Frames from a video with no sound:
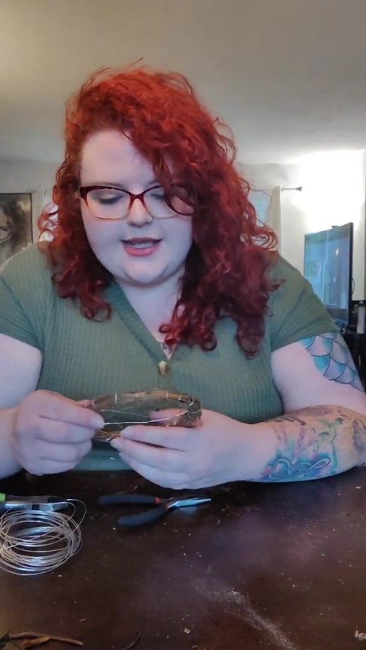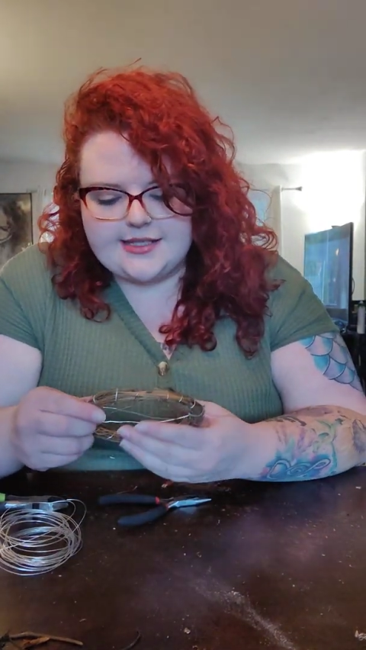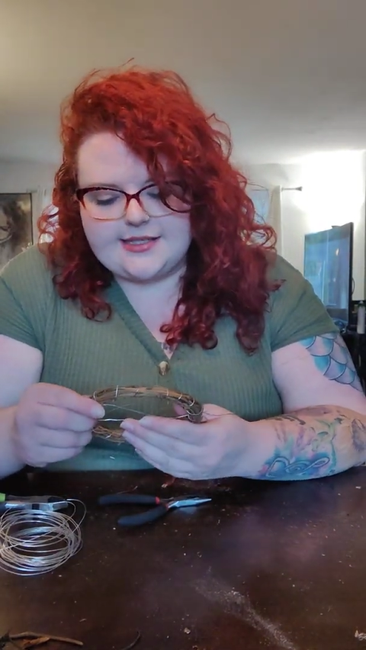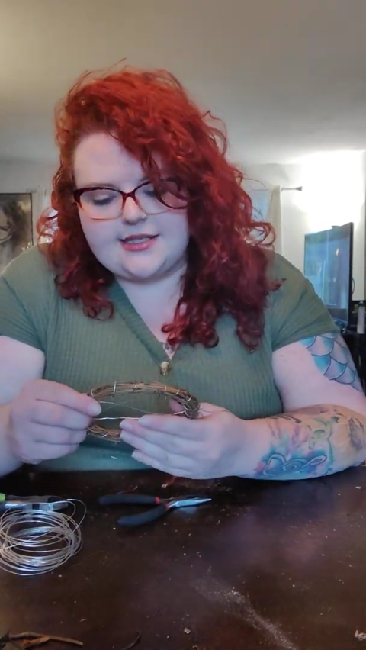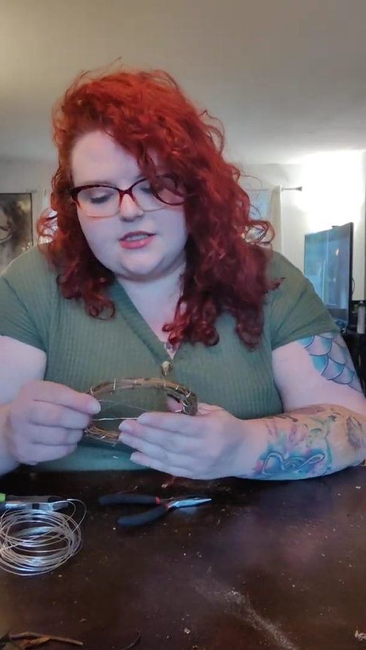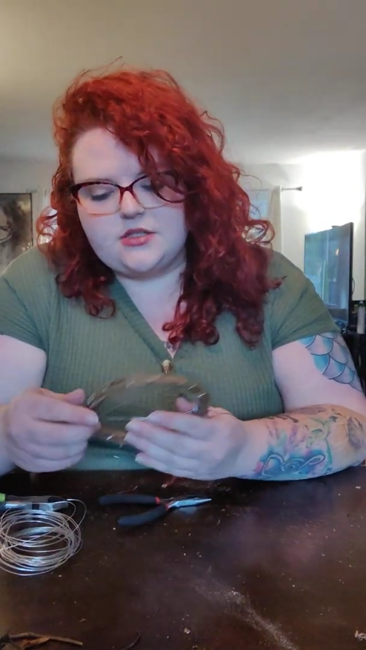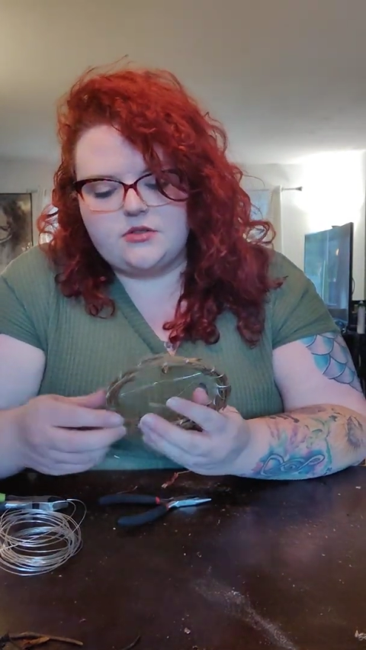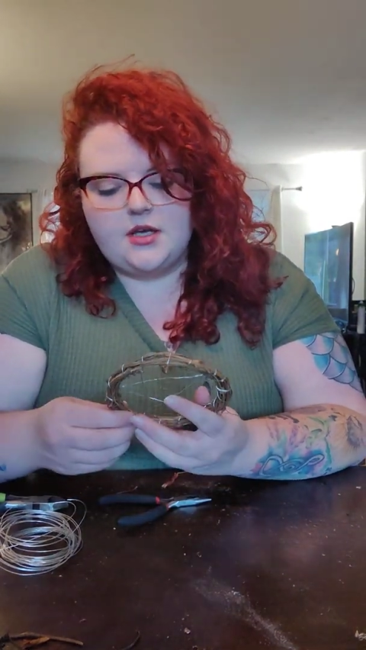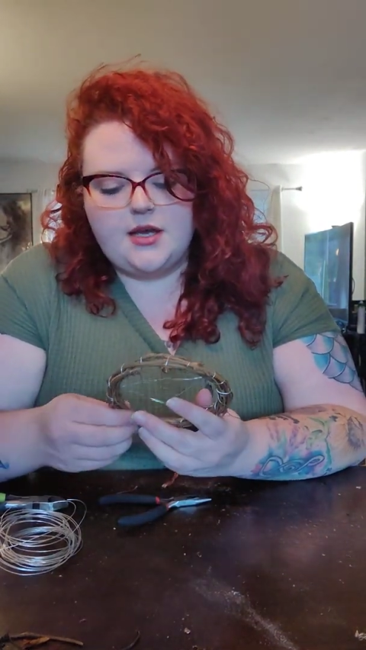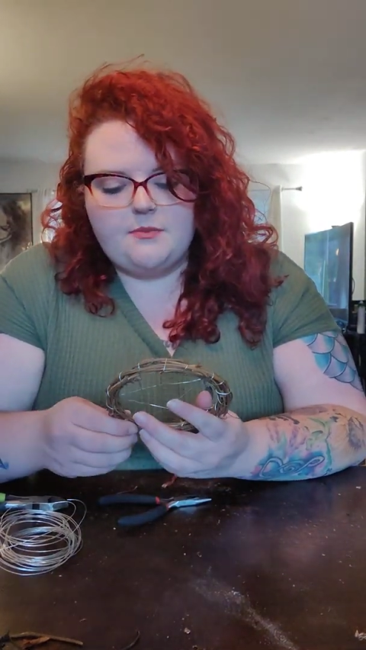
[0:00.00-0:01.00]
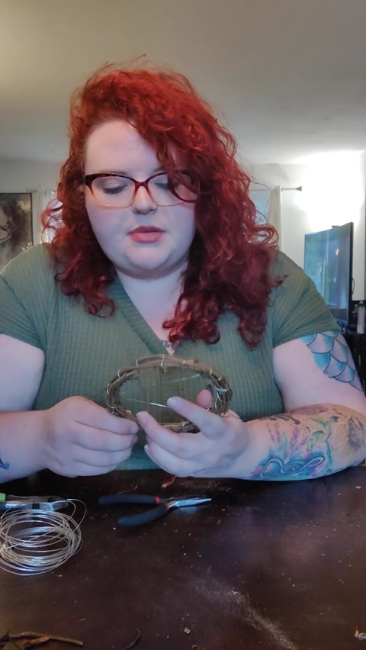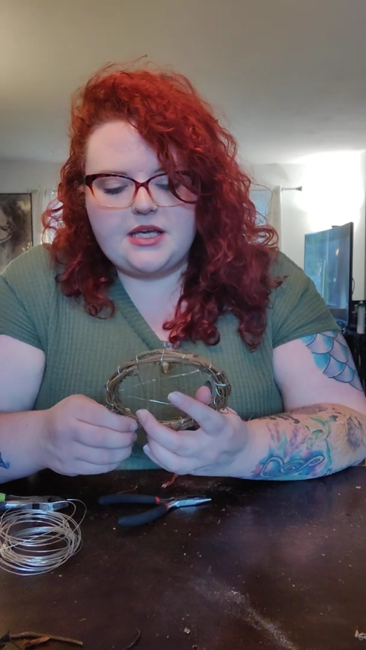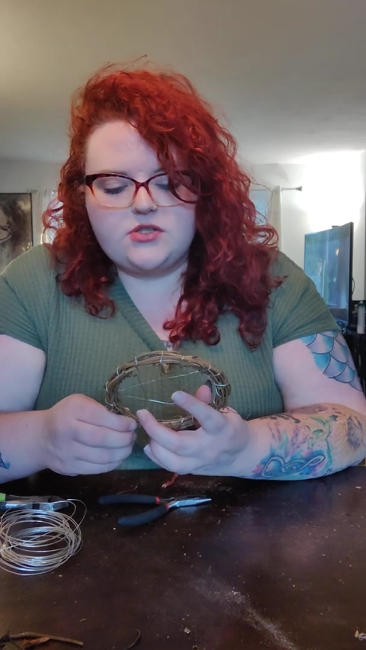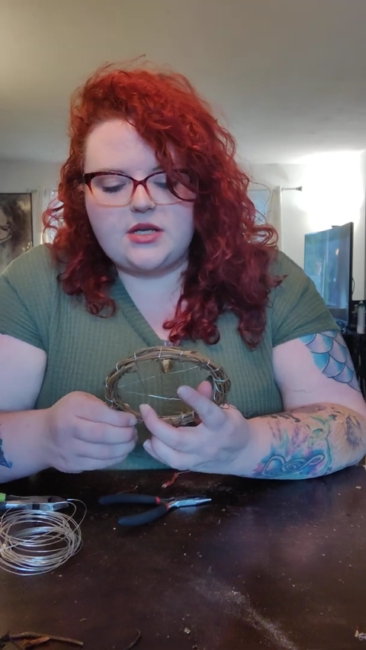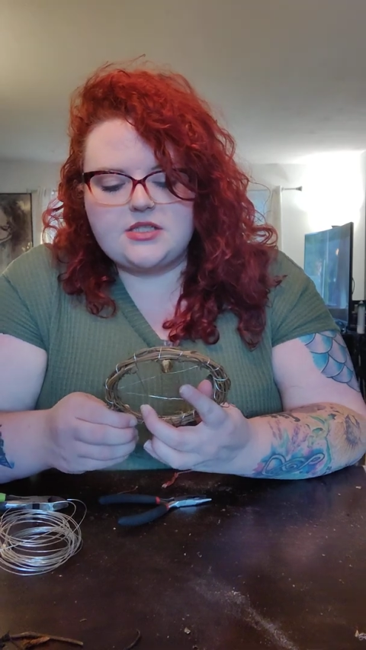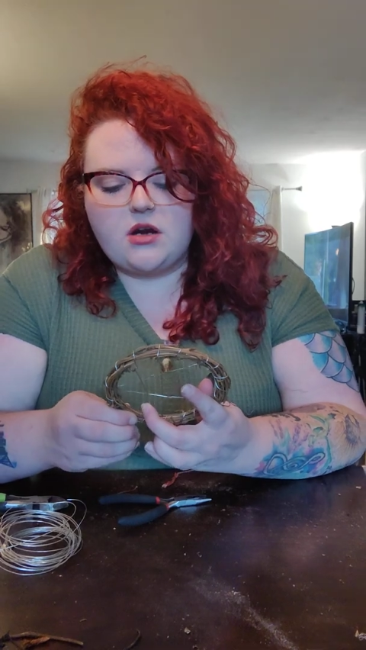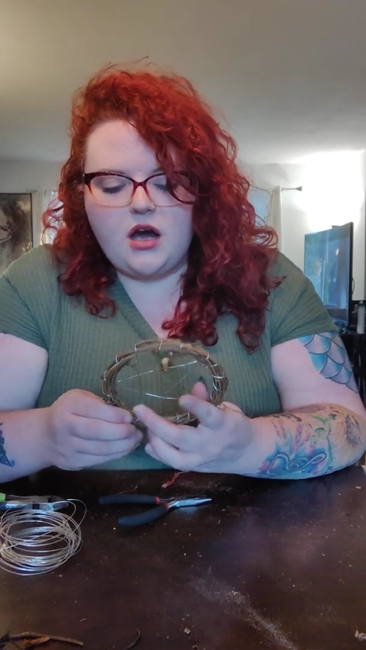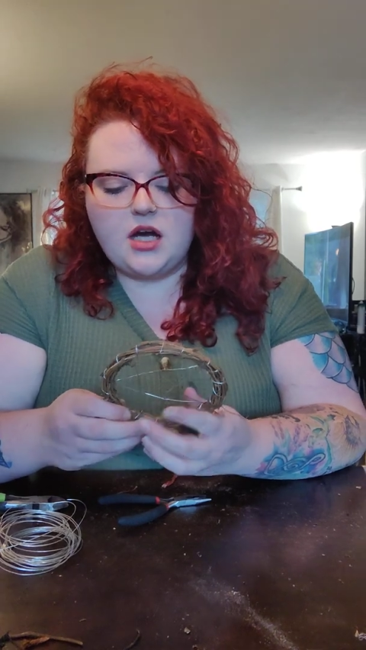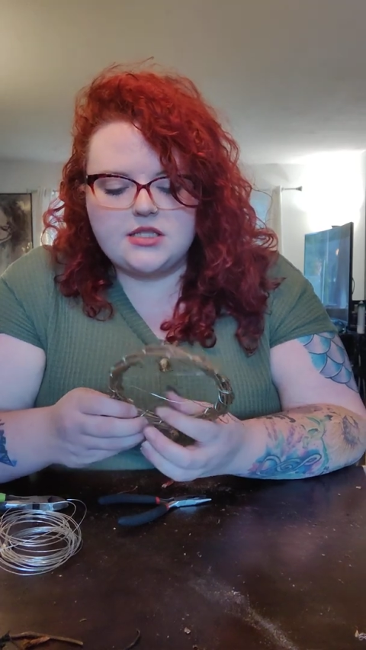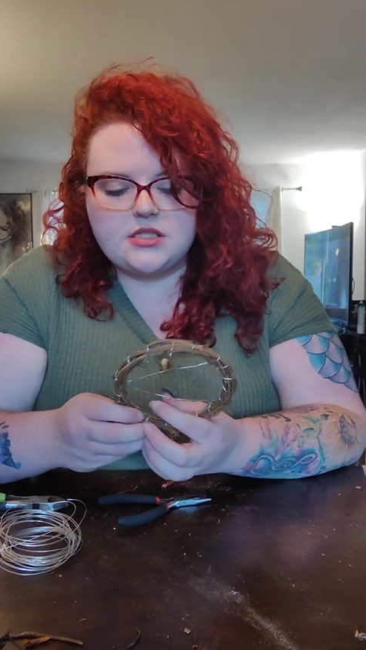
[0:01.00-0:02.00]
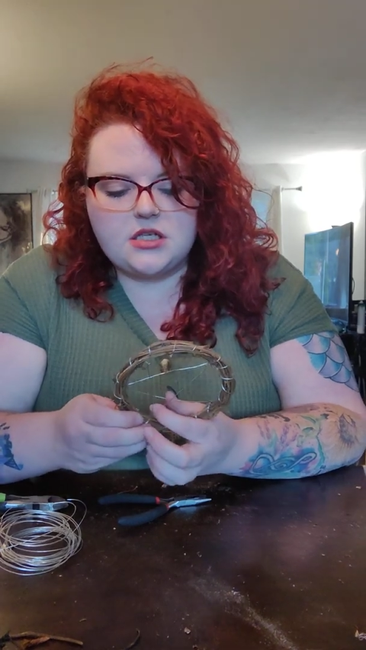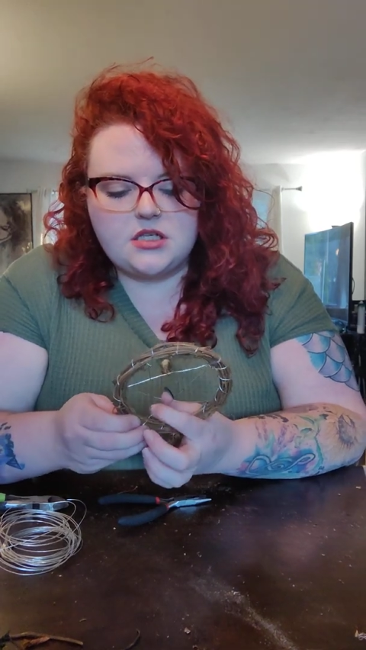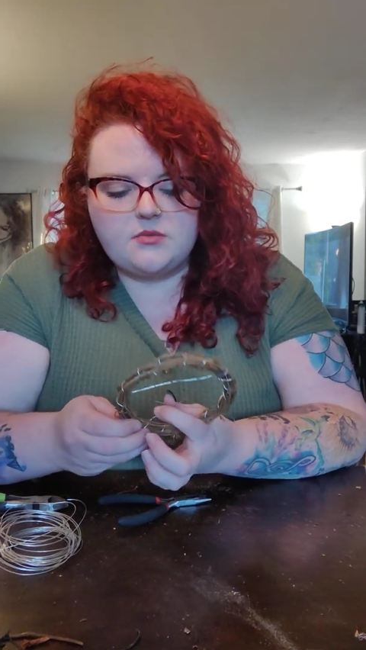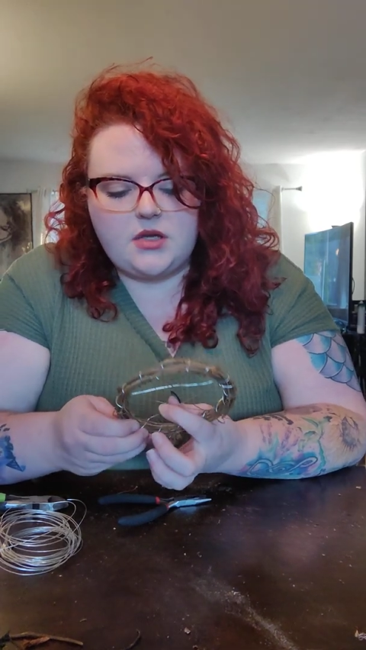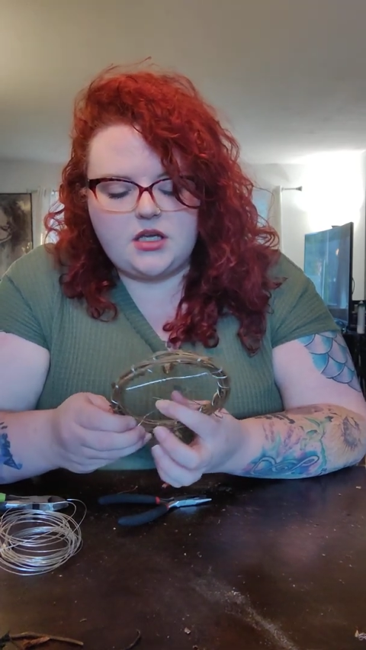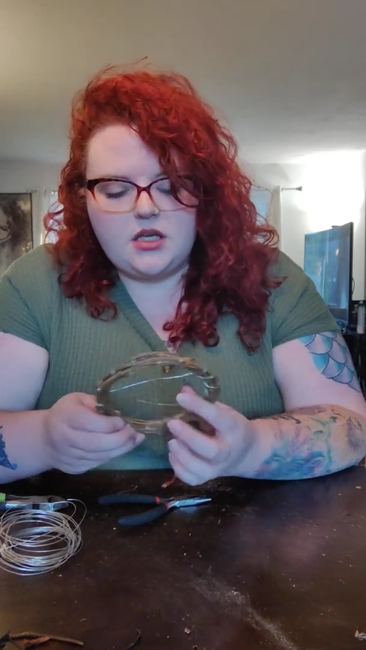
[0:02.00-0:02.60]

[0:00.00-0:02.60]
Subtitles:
Yes, I do. Because you guys are awesome.